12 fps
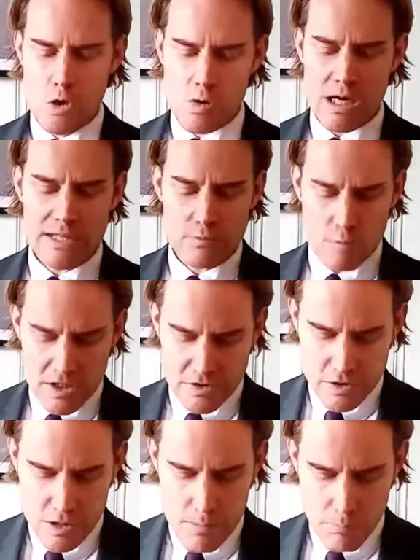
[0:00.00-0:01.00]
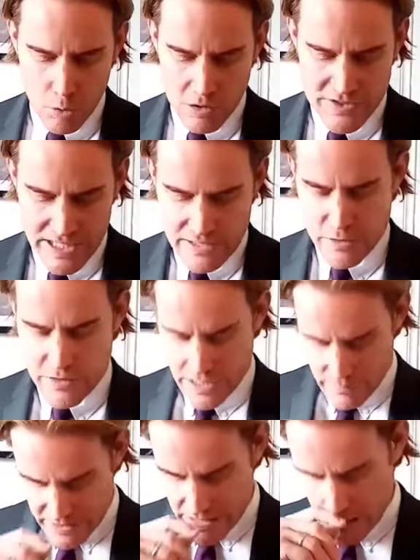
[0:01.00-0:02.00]
Look at what Paul said to
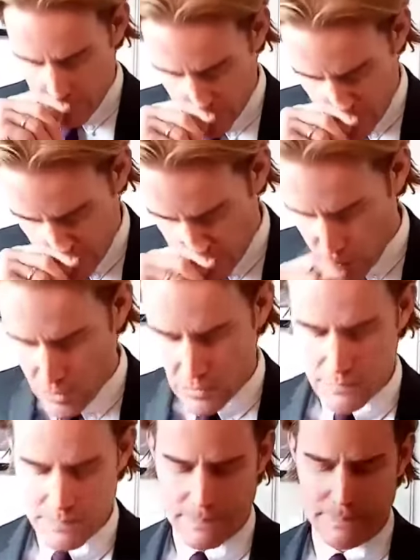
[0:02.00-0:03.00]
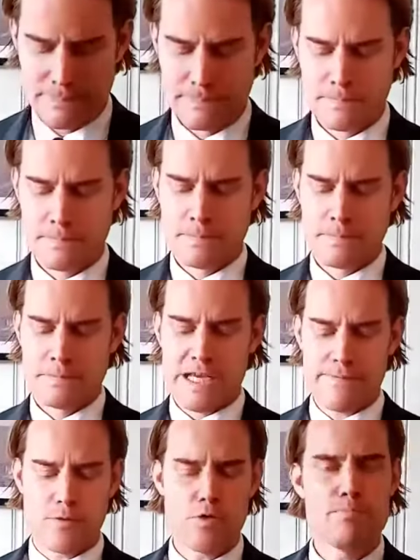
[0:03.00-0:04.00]
Timothy, Apostle Paul.
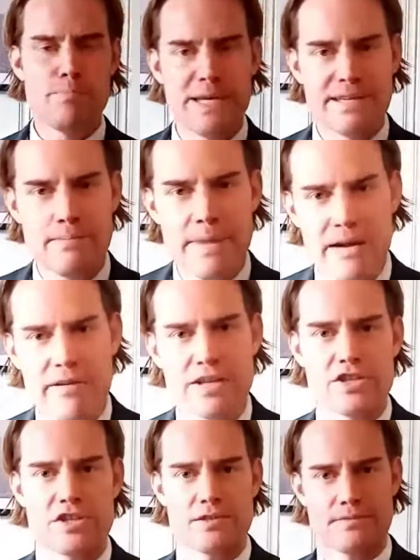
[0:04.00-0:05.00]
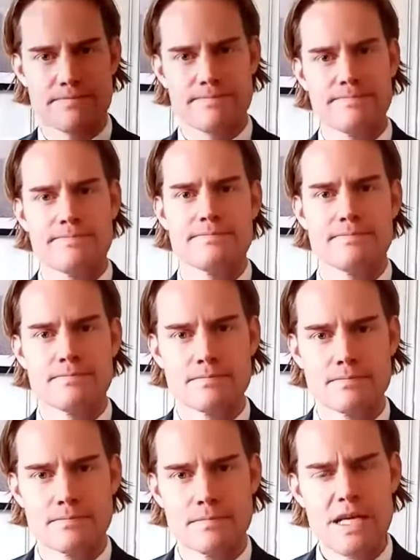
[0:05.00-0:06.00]
They forbid marriage.
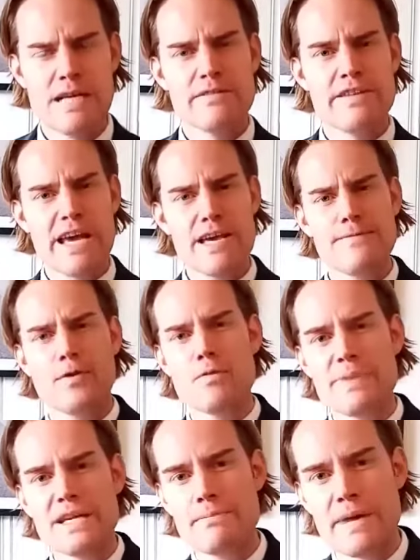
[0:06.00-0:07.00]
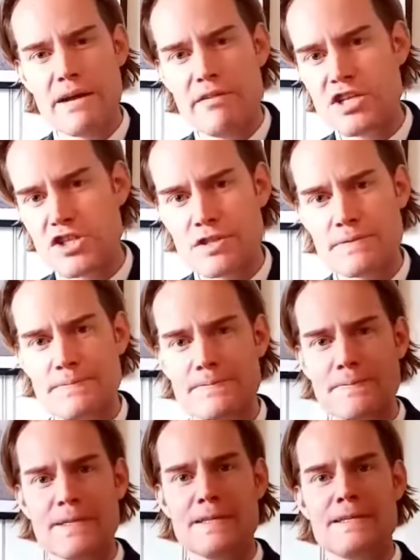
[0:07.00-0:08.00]
They forbid marriage.
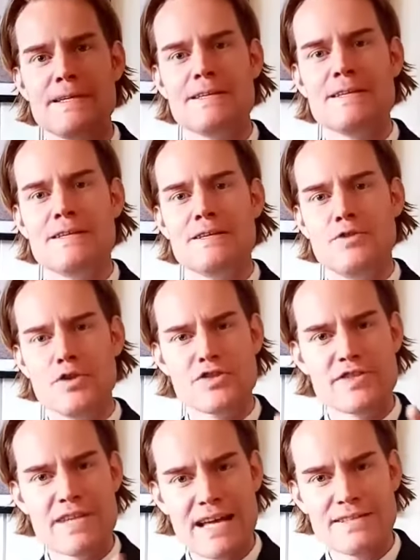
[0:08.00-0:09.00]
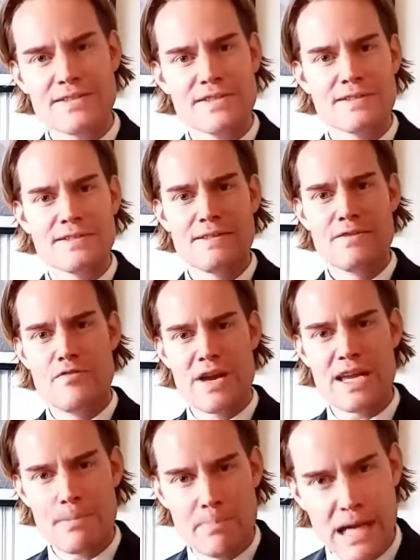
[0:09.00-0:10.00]
Does that
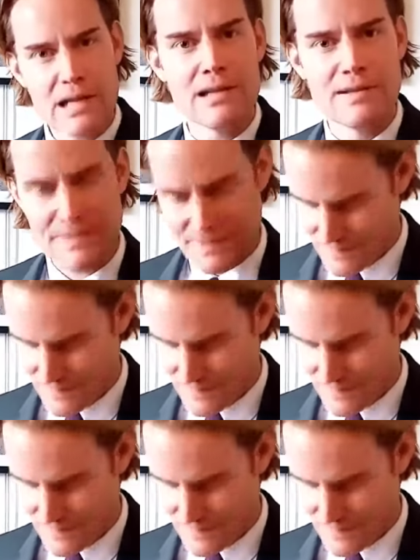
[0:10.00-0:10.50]
ring a bell?